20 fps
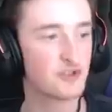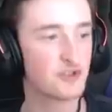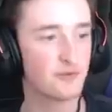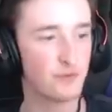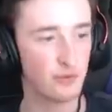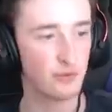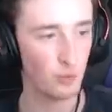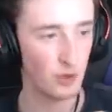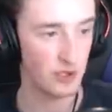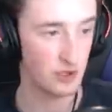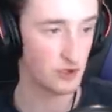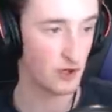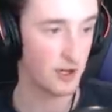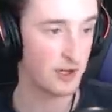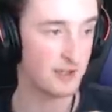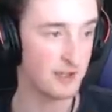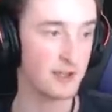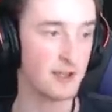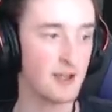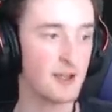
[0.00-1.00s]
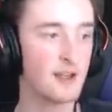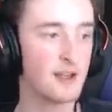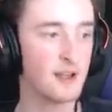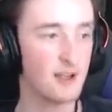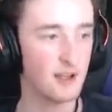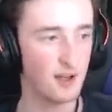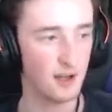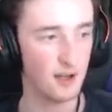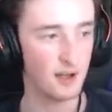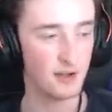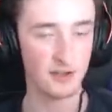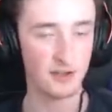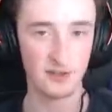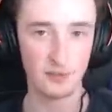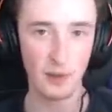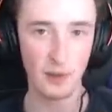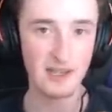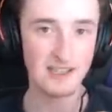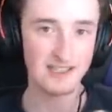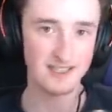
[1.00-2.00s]
for win trading, uh,
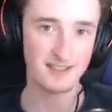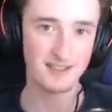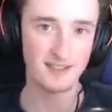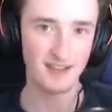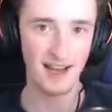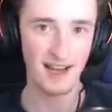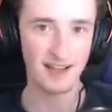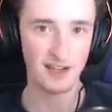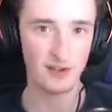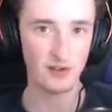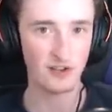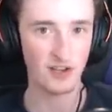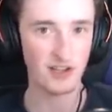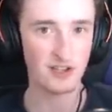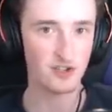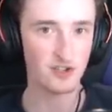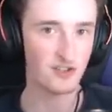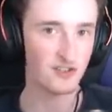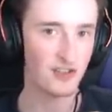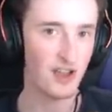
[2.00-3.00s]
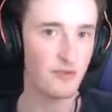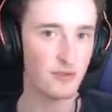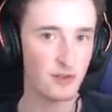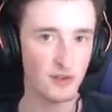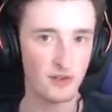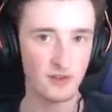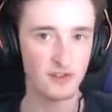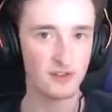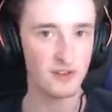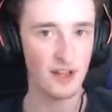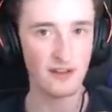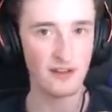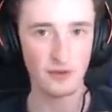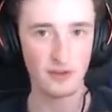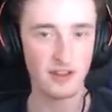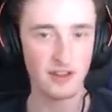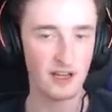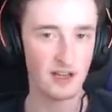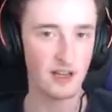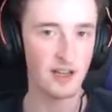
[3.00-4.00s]
despite accusations, evidence,
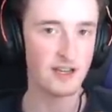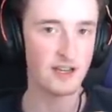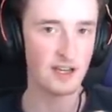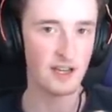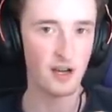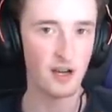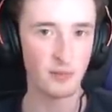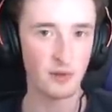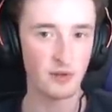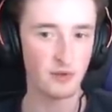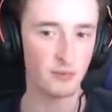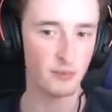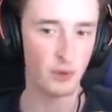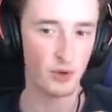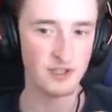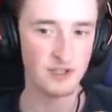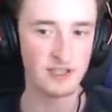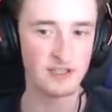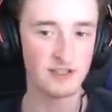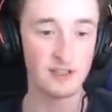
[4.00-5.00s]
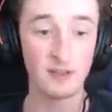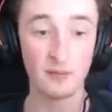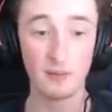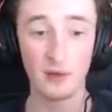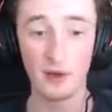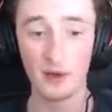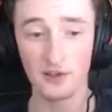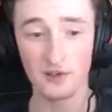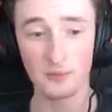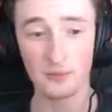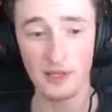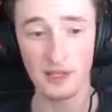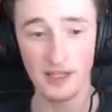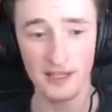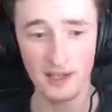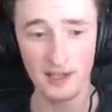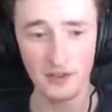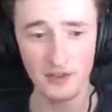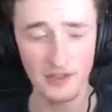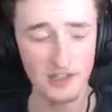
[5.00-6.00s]
everything lining up and pointing to the person being
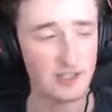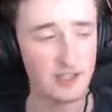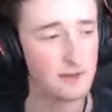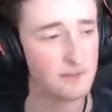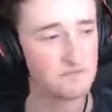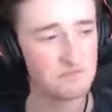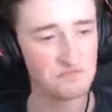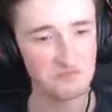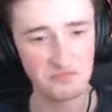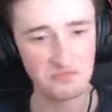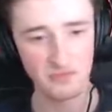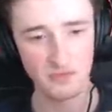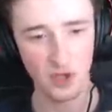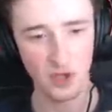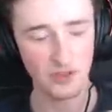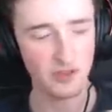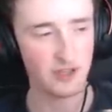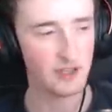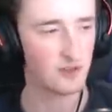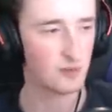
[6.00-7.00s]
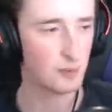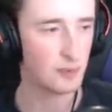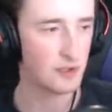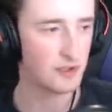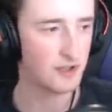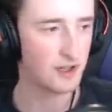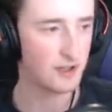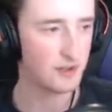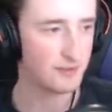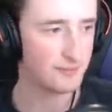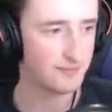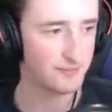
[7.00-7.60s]
guilty, nothing has been done.